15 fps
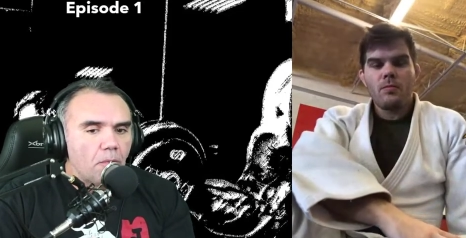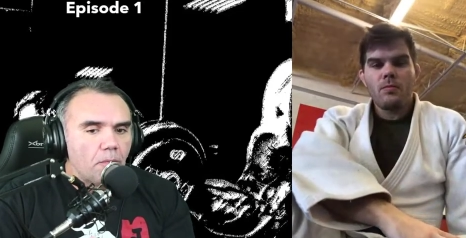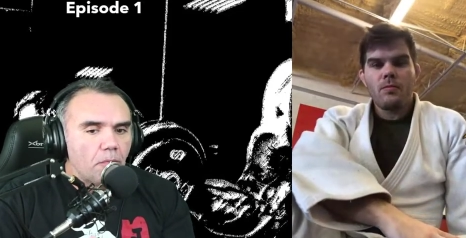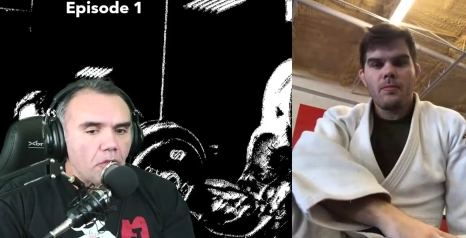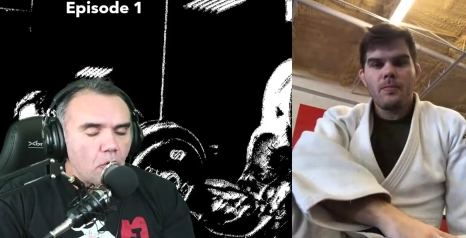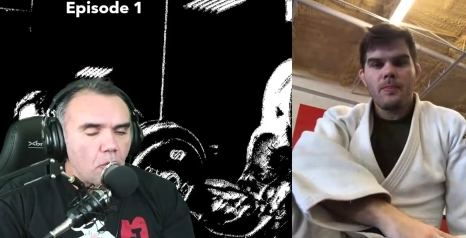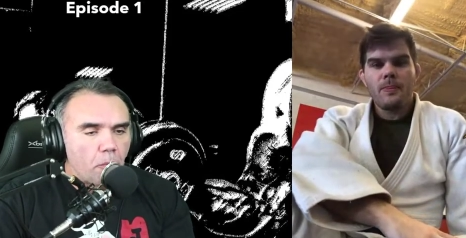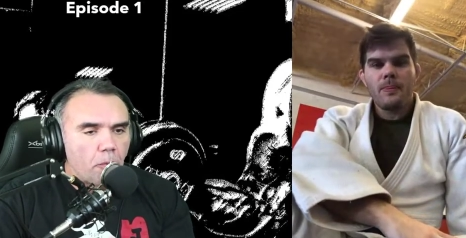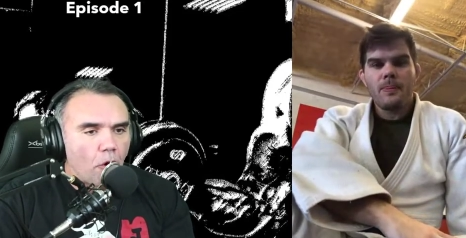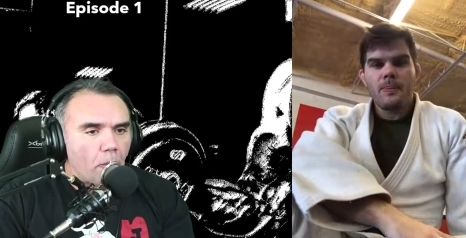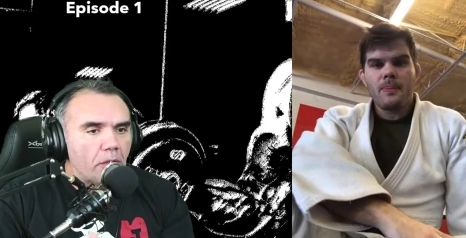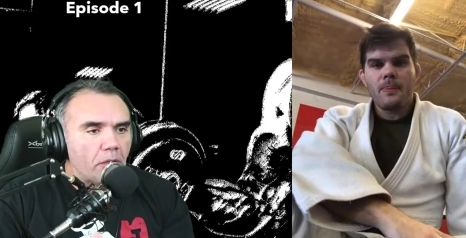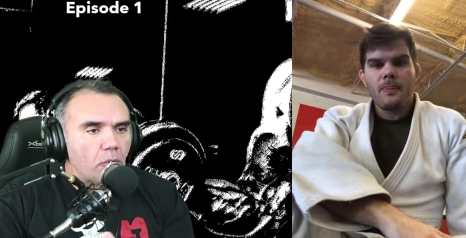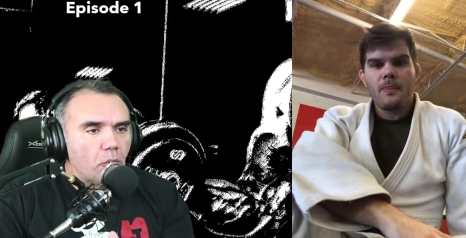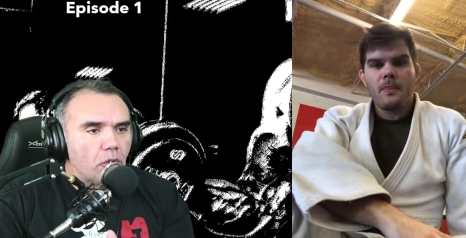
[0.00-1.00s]
Speaker 1: you probably
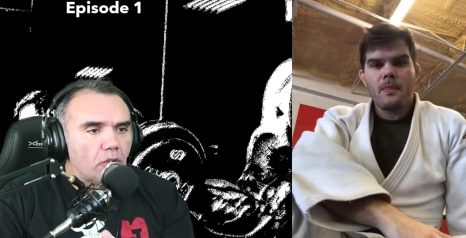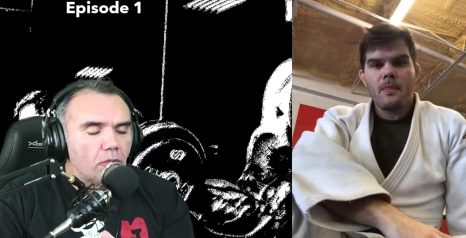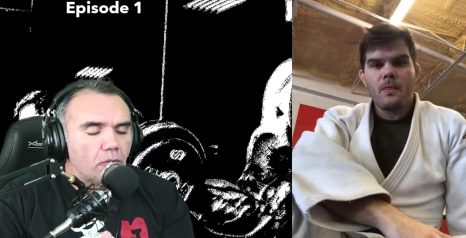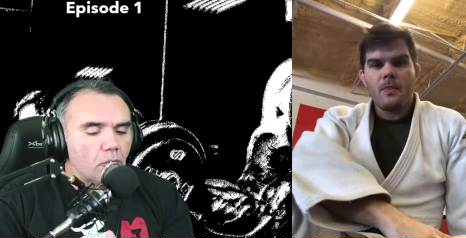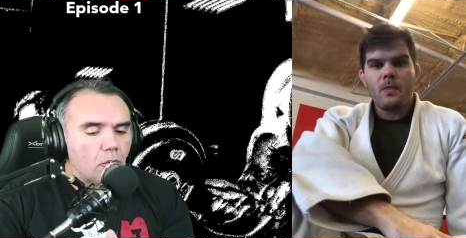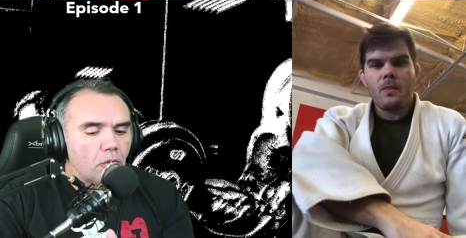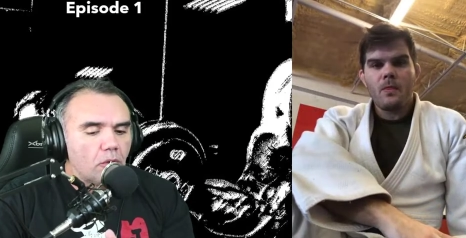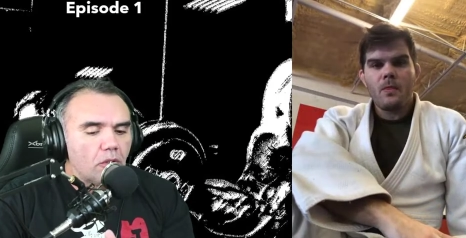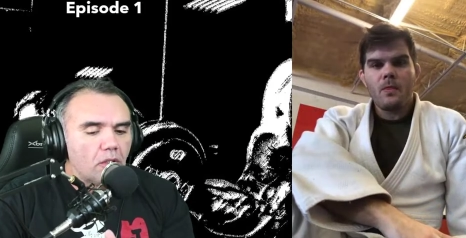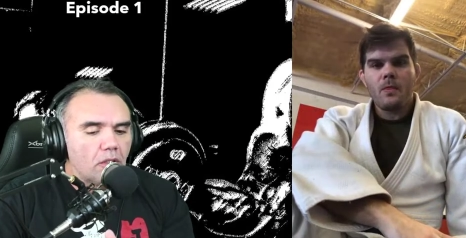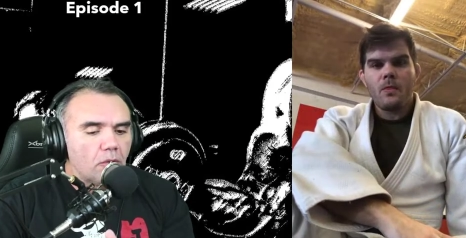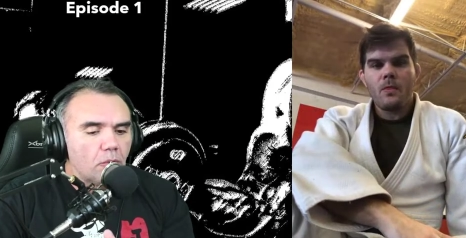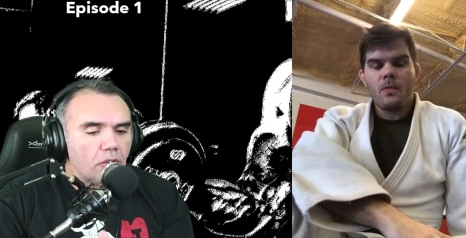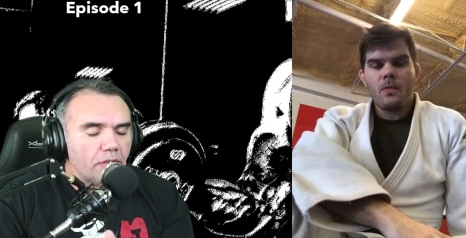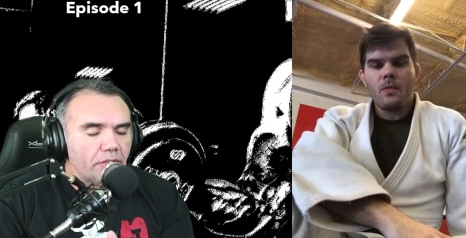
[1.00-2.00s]
were
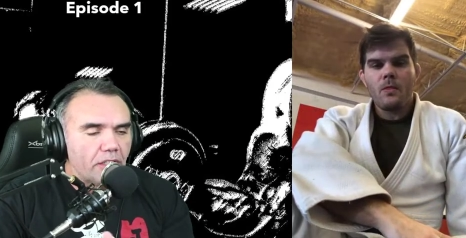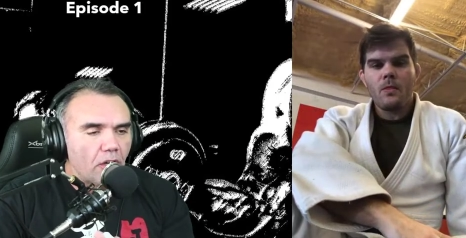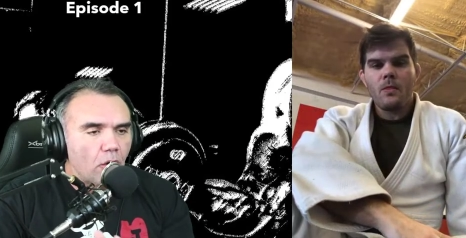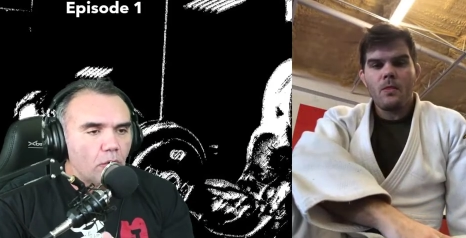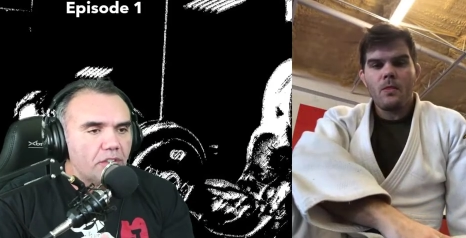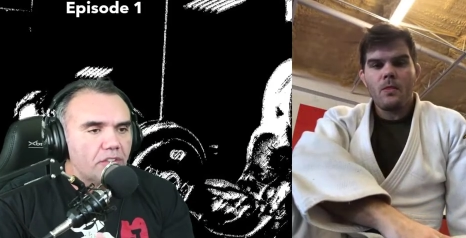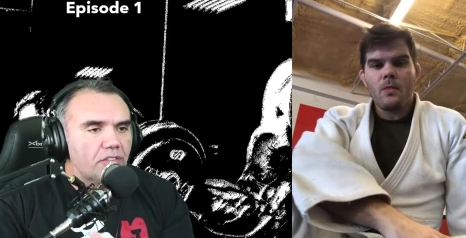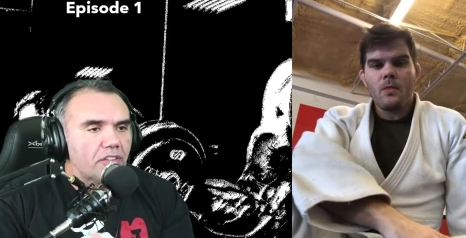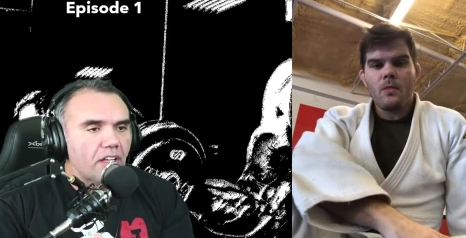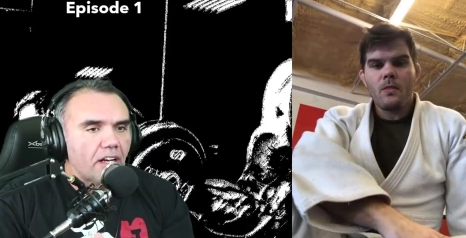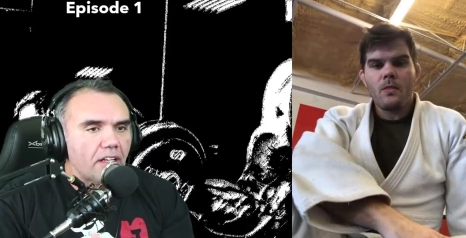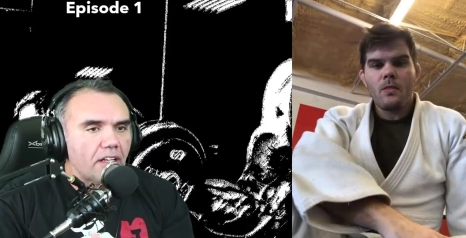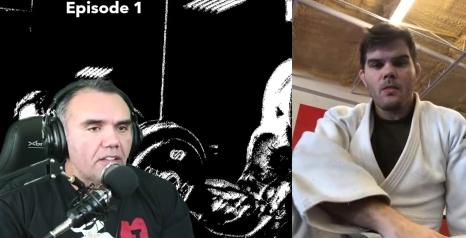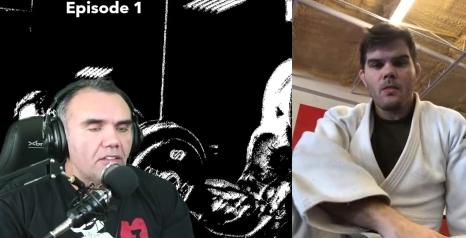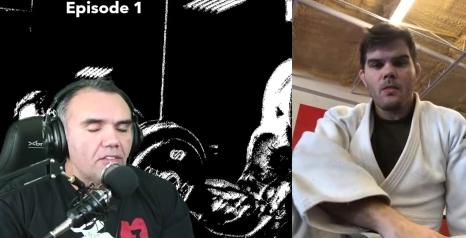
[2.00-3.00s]
one of the oldest
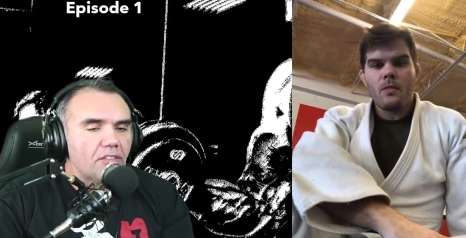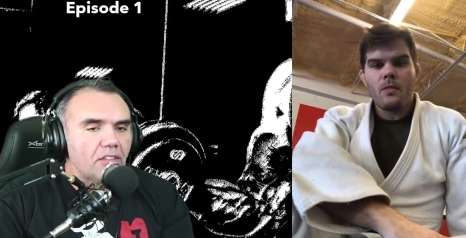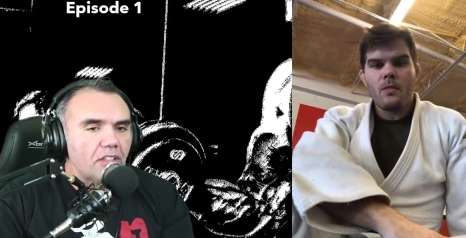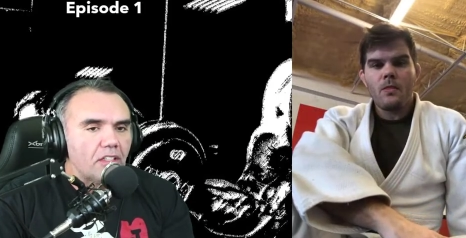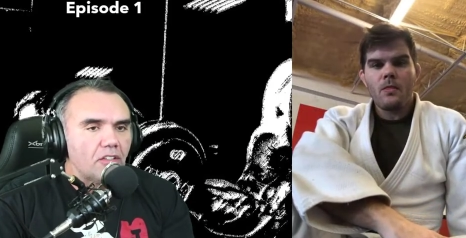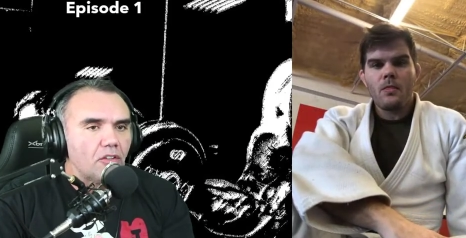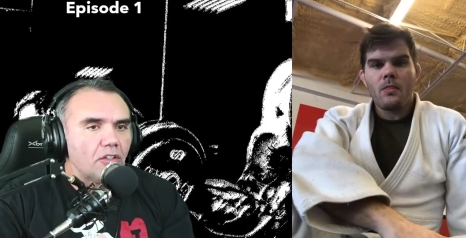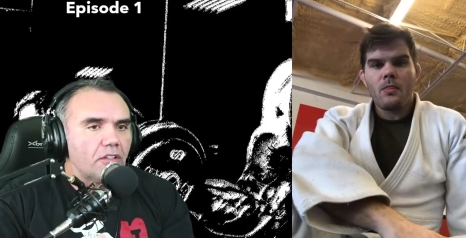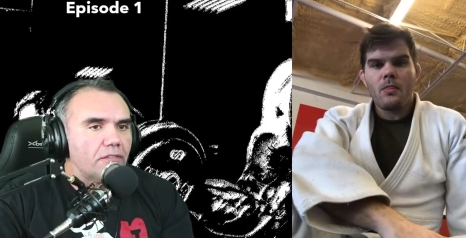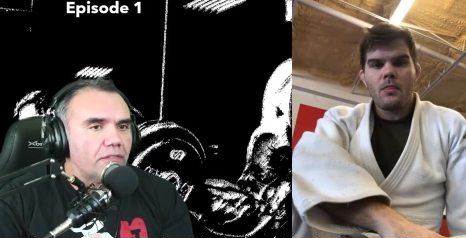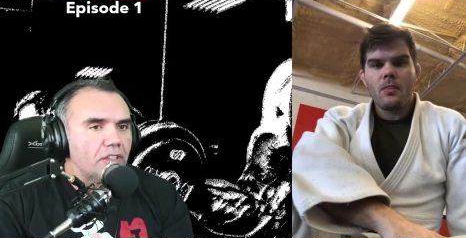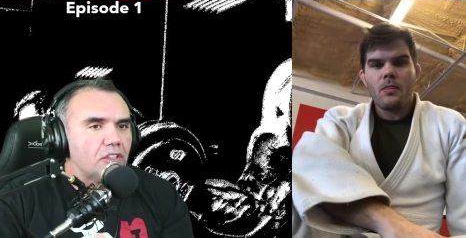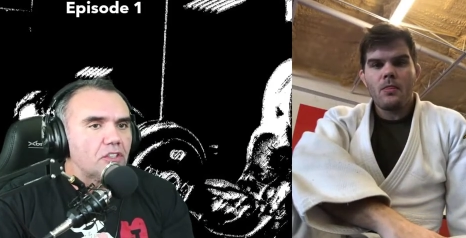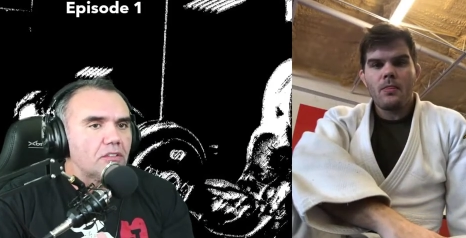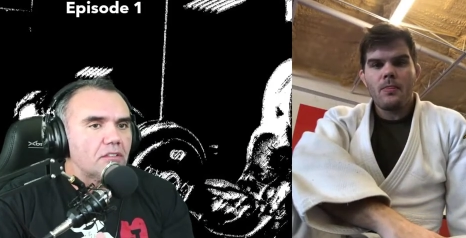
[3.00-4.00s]
guys in your
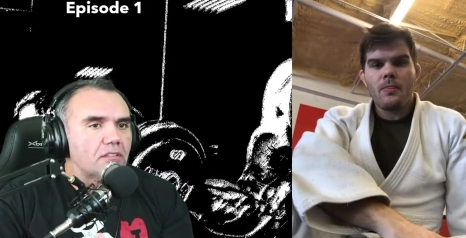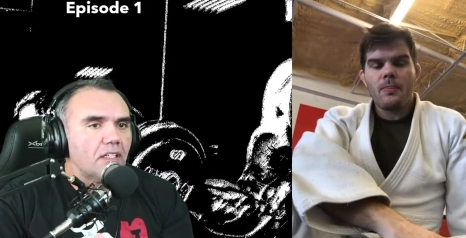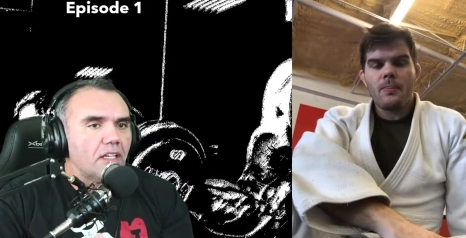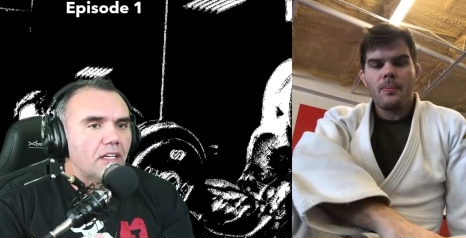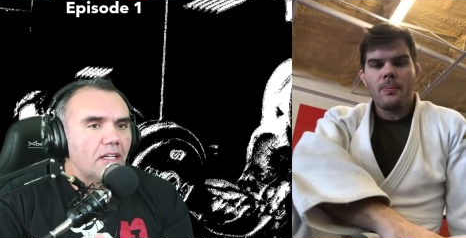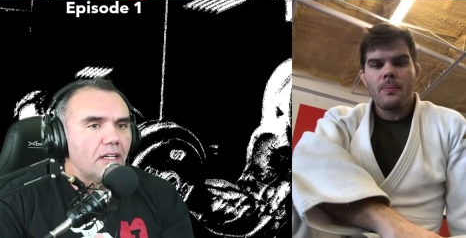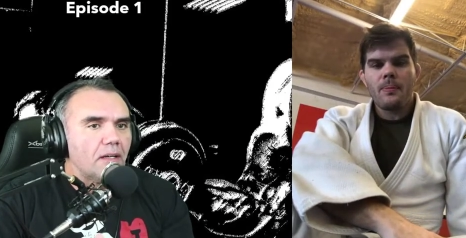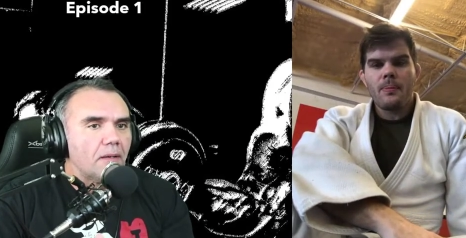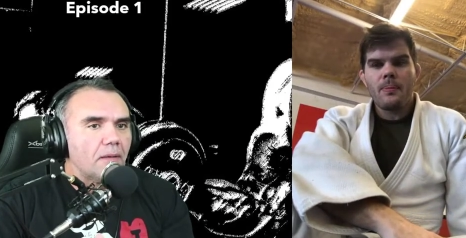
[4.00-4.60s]
division. Uh,